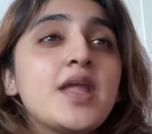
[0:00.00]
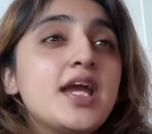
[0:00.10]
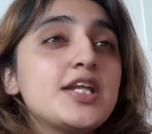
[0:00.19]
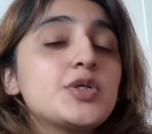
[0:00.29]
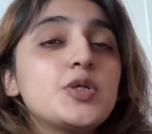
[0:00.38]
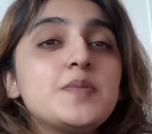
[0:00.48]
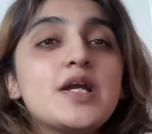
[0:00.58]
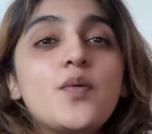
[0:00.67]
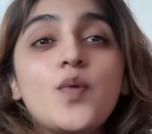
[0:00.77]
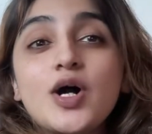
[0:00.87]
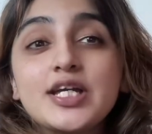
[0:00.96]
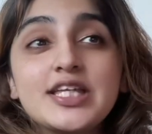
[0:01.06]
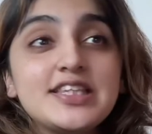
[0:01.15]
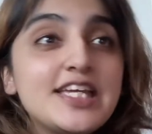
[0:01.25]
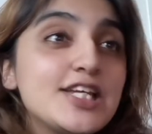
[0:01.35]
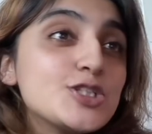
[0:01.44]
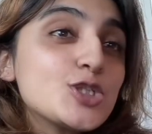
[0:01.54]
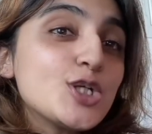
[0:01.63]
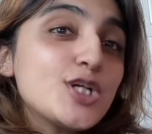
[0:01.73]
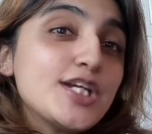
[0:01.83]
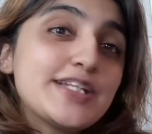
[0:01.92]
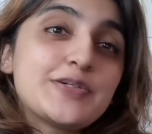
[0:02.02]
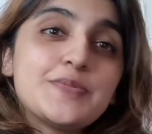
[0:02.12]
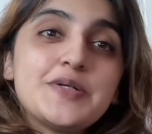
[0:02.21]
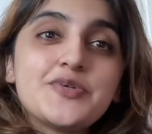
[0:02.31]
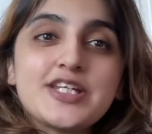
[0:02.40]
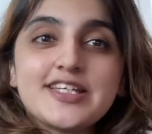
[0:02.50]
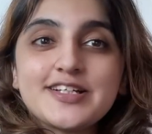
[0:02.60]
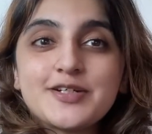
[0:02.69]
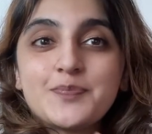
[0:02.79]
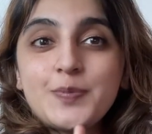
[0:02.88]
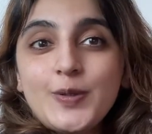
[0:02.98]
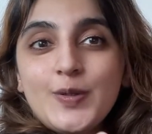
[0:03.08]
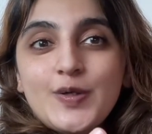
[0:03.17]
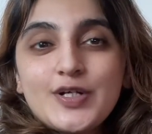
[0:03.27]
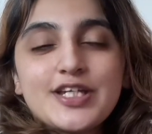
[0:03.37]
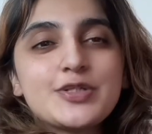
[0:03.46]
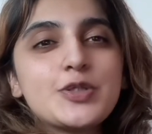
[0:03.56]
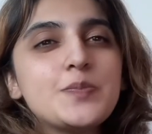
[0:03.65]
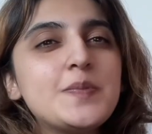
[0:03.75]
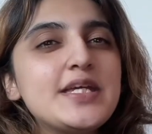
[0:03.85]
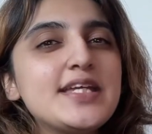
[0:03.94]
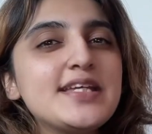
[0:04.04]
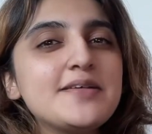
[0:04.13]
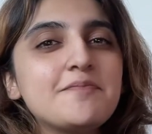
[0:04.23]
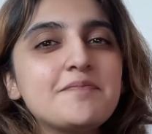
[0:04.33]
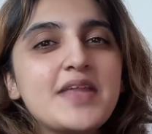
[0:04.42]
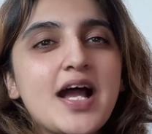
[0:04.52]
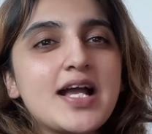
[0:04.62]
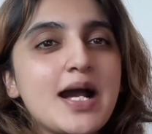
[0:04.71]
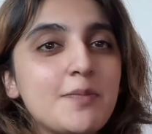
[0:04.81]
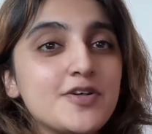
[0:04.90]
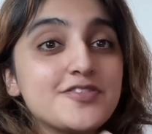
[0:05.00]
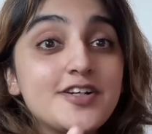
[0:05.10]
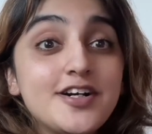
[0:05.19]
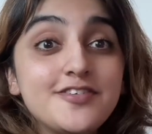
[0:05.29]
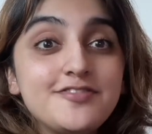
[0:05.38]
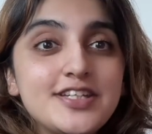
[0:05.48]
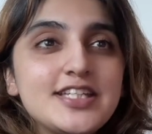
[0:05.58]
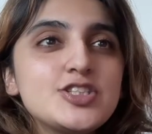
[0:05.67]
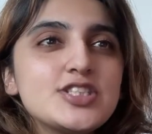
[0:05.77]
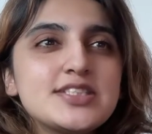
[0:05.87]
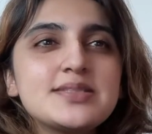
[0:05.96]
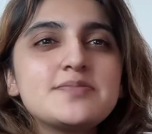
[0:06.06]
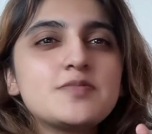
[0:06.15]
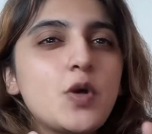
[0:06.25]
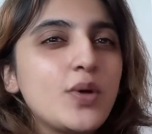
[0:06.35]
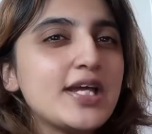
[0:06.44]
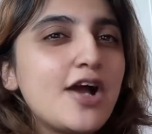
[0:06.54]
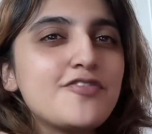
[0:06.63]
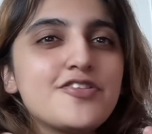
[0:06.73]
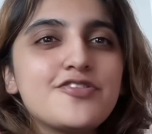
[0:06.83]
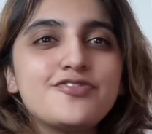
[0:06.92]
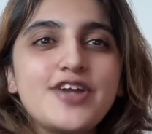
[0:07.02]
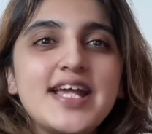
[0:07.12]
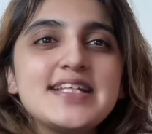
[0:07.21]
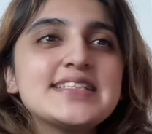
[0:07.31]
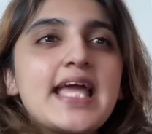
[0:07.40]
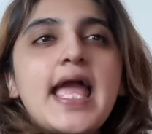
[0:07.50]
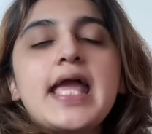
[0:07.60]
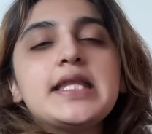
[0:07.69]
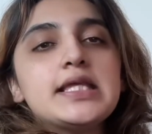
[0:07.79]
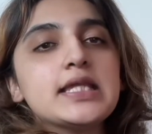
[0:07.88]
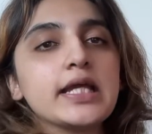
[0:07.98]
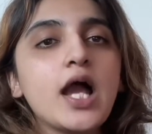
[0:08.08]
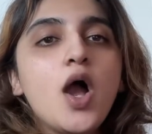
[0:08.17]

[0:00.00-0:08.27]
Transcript: It could be a walk in nature. It could be reading a book. It could be a cup of coffee, just going out with friends, anything.